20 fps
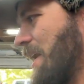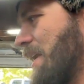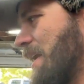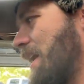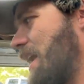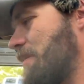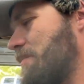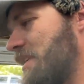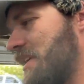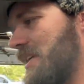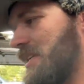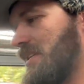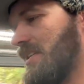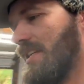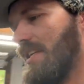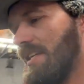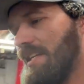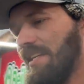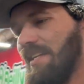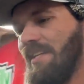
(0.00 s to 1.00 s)
I
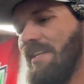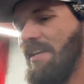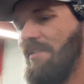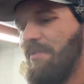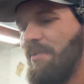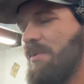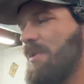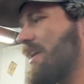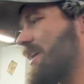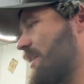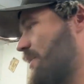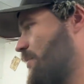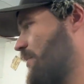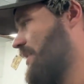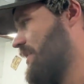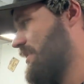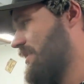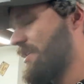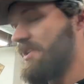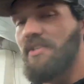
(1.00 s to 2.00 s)
mean, if you like
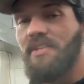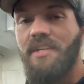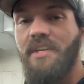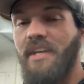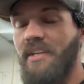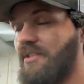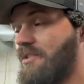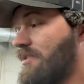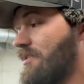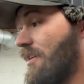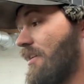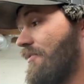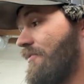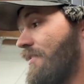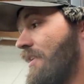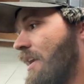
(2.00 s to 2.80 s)
quick disconnect stuff,